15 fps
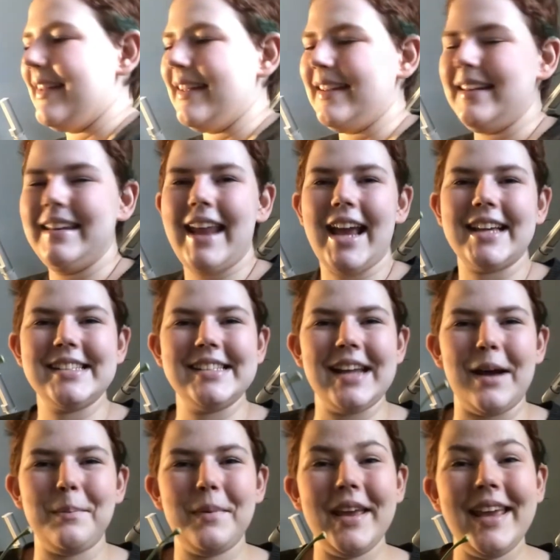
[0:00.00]
Next
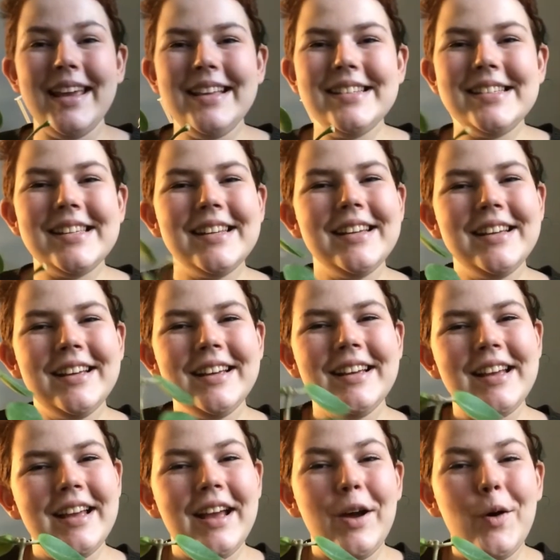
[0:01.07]
up is
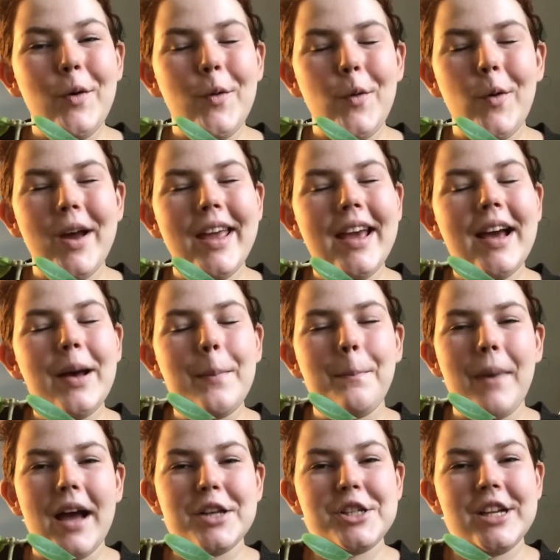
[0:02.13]
Hoya
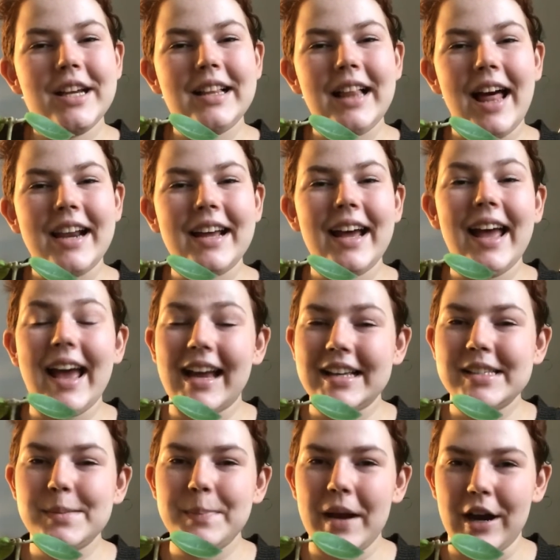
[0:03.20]
Pachyclada x
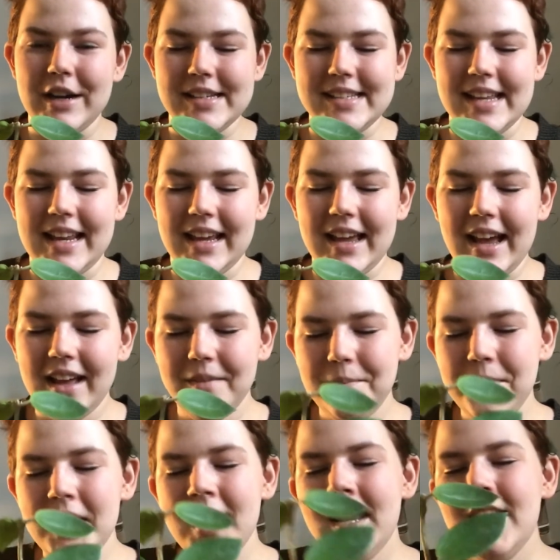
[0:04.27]
Parasitica.
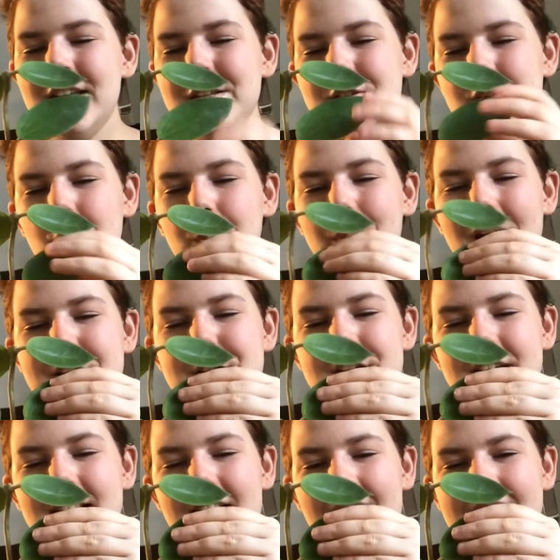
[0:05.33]
So
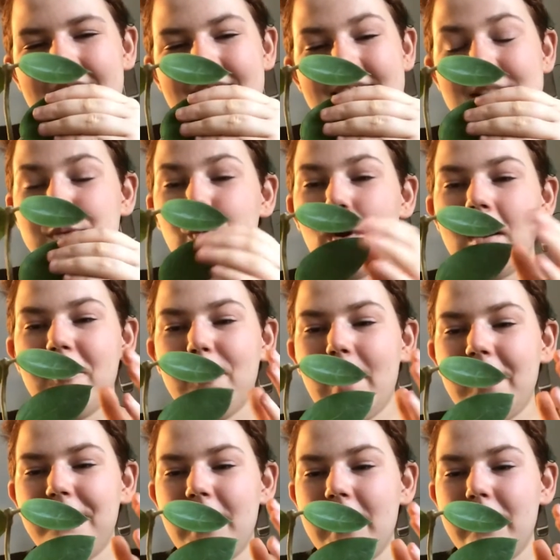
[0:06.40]
Pachyclada is one of my
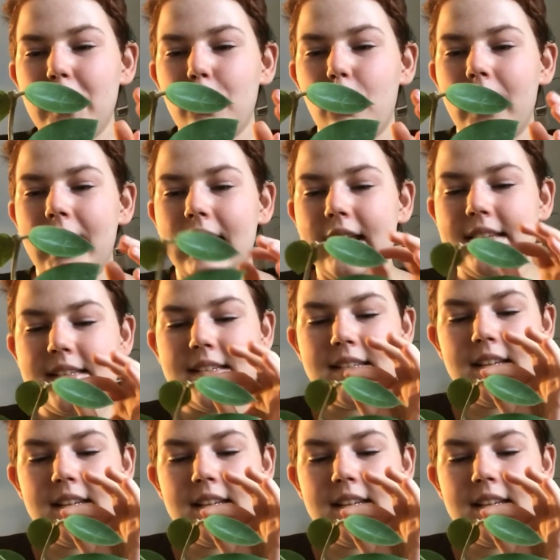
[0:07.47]
favorite Hoyas.